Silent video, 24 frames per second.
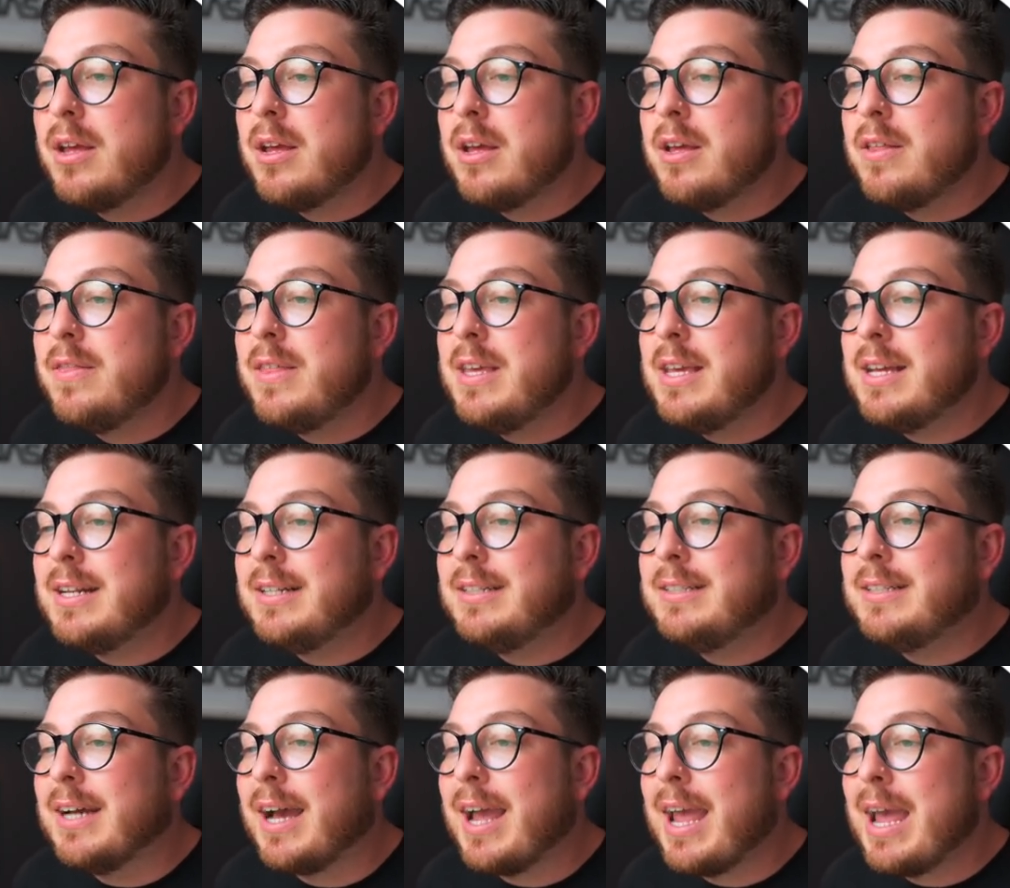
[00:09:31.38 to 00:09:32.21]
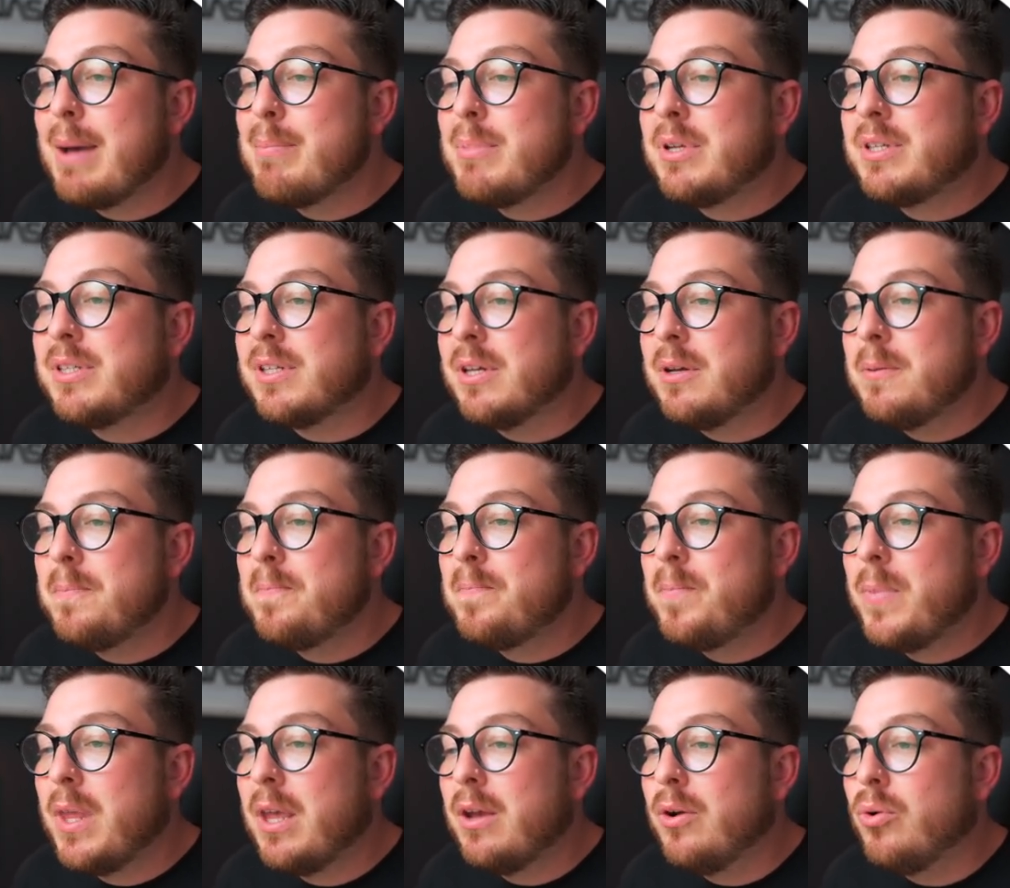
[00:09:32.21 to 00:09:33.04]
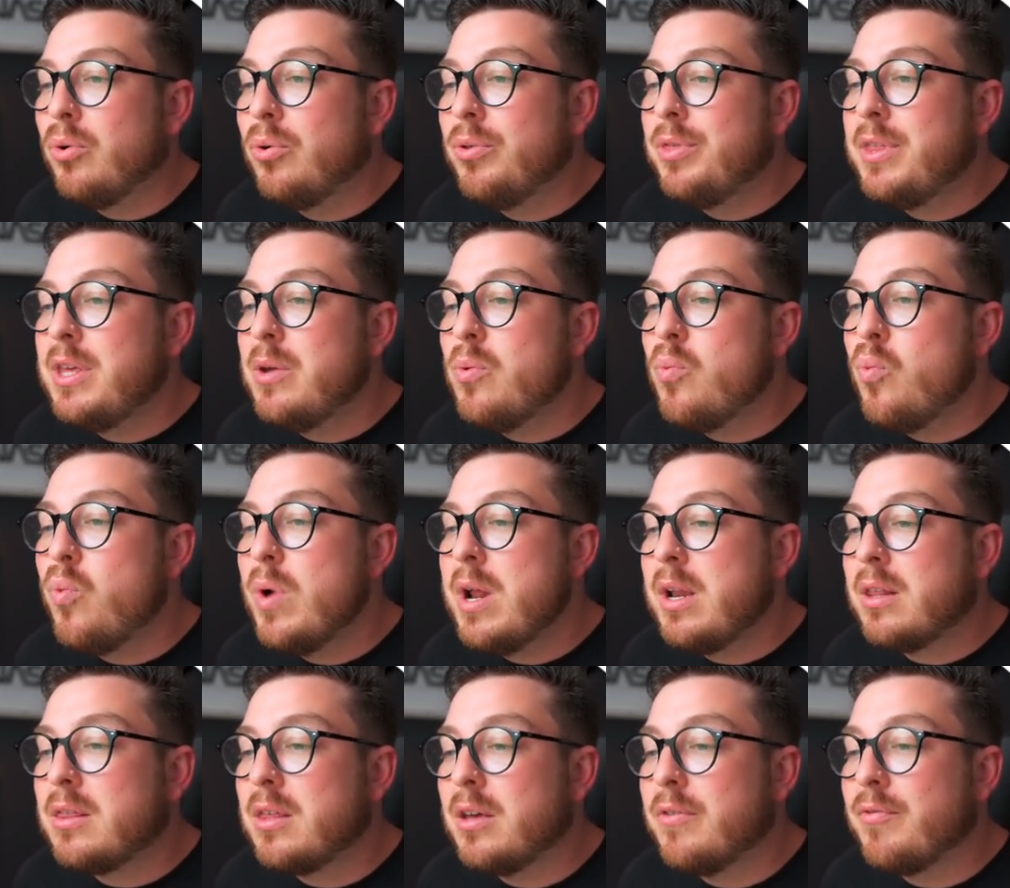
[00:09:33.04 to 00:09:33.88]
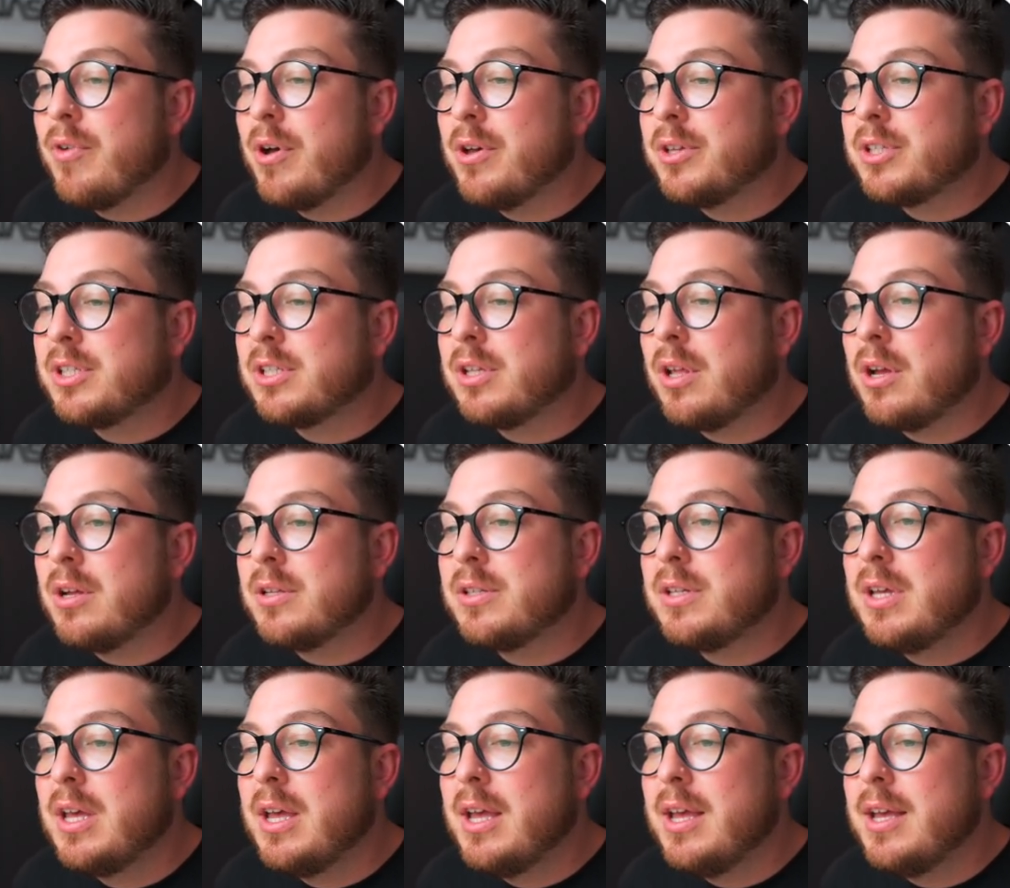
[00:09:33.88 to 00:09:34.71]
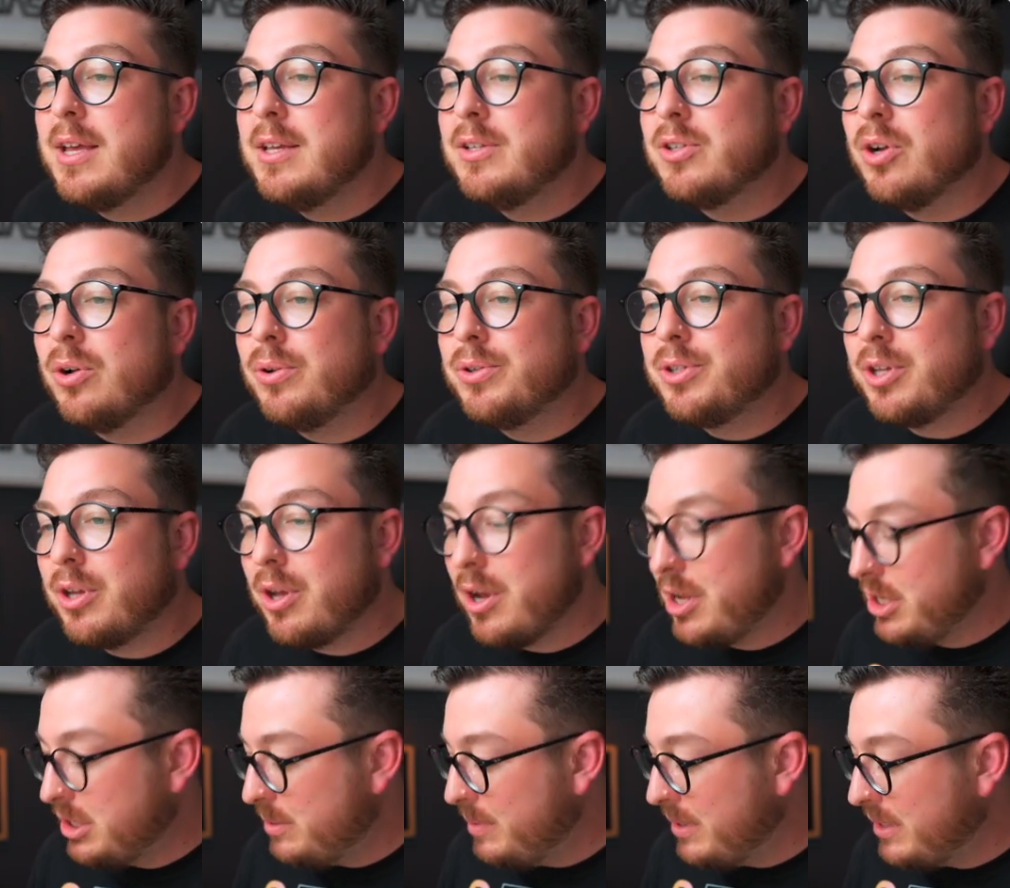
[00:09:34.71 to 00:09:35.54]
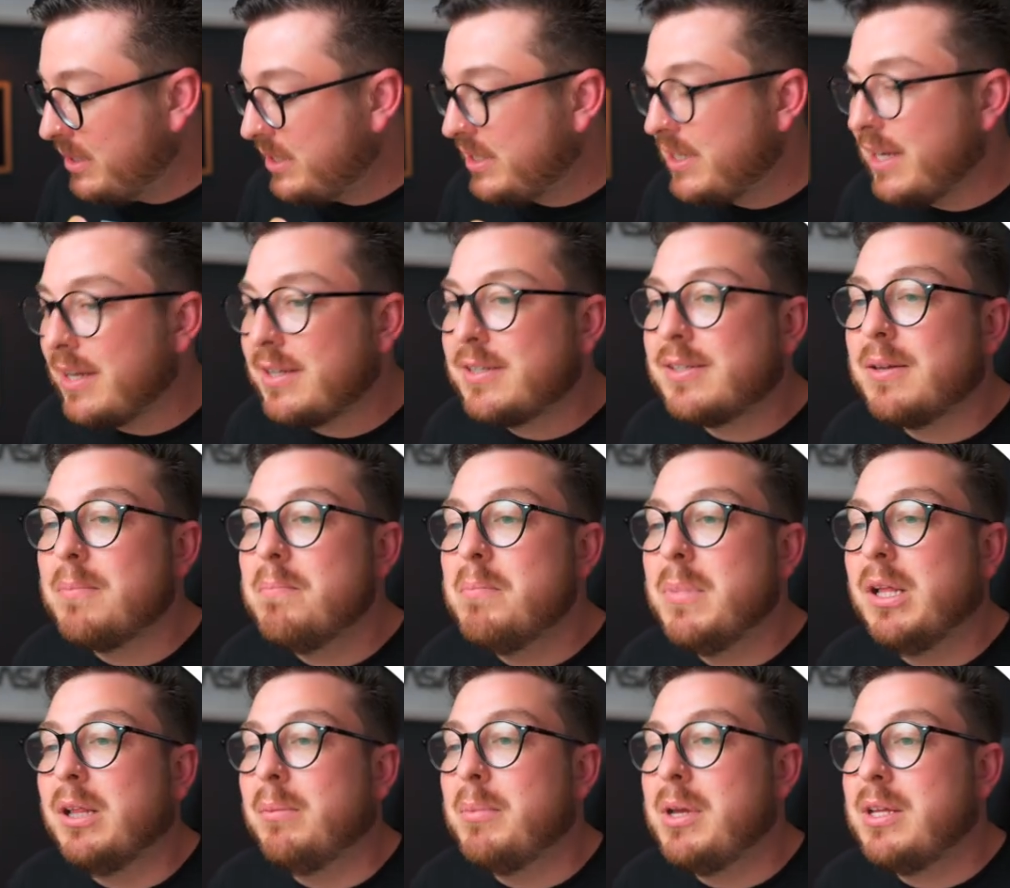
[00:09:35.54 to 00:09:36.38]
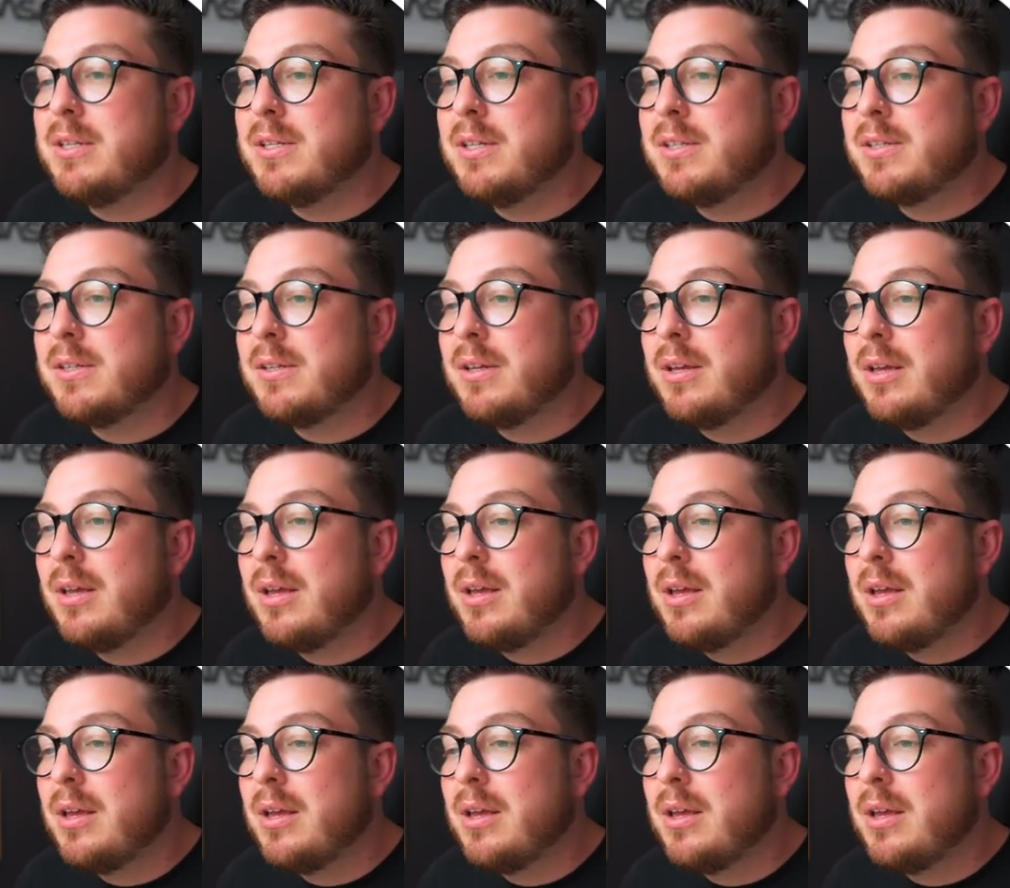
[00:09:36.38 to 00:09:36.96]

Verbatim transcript: The diameter, or the width of our slot, is also going to be six millimeters.